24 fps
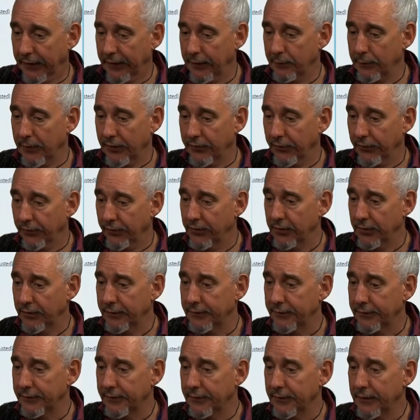images.
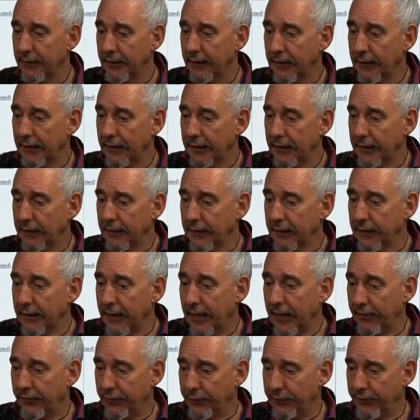
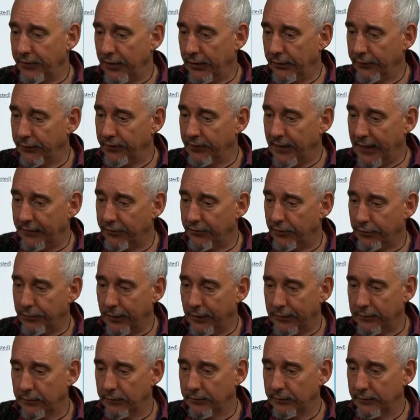As a result of that
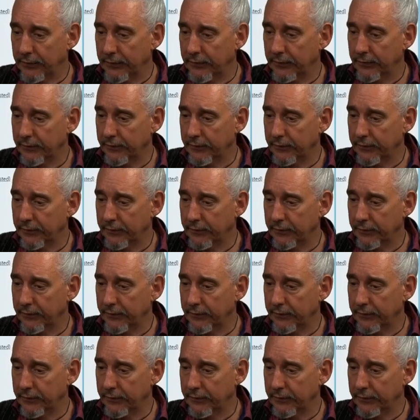struggle,